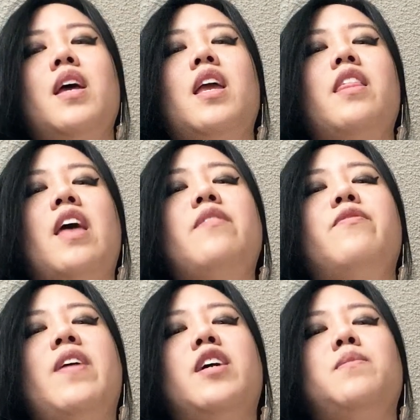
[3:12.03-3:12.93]
He then
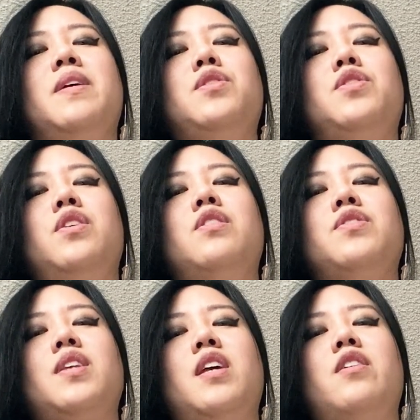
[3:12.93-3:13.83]
found me 2
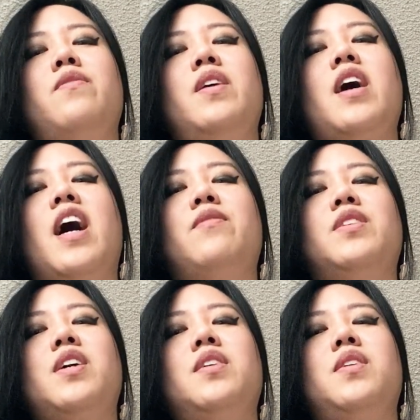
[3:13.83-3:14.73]
years later via
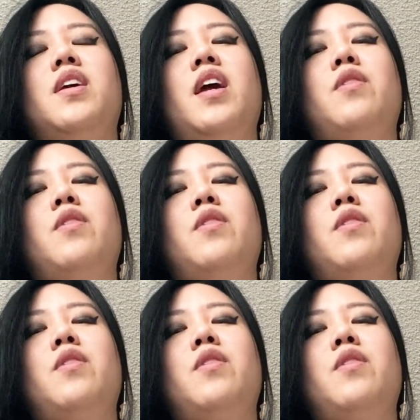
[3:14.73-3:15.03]
advertising